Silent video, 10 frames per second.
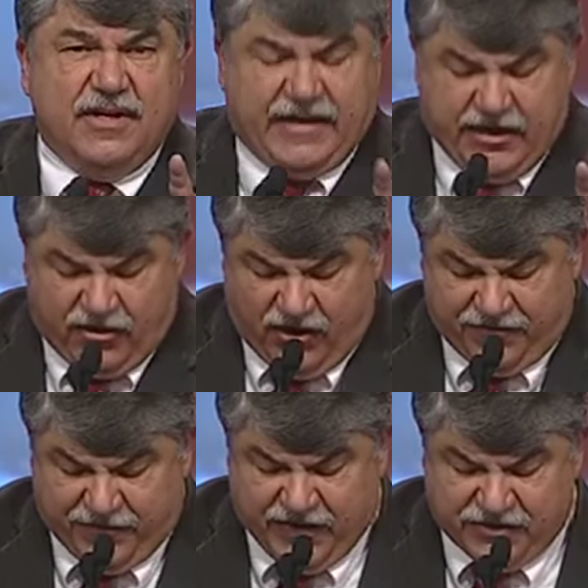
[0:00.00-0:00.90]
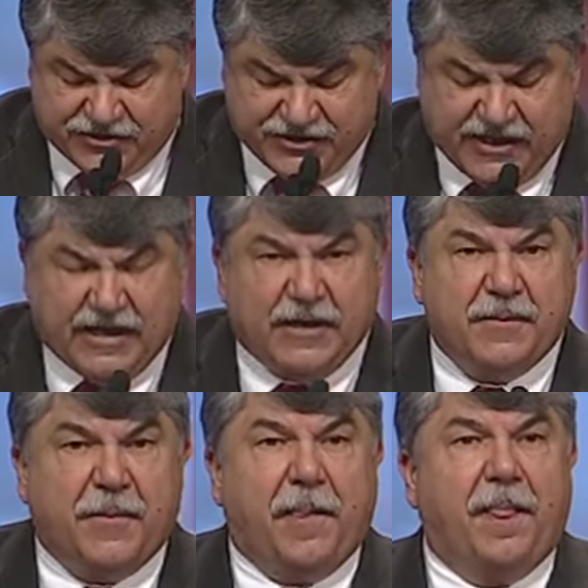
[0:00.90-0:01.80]
get our fair share.
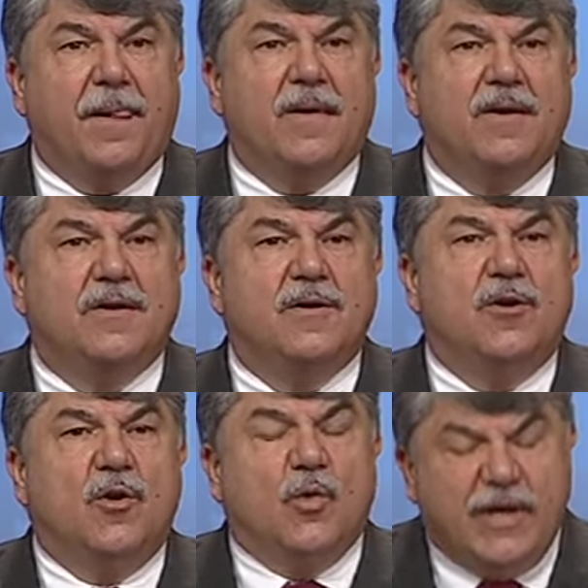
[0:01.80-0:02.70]
Well,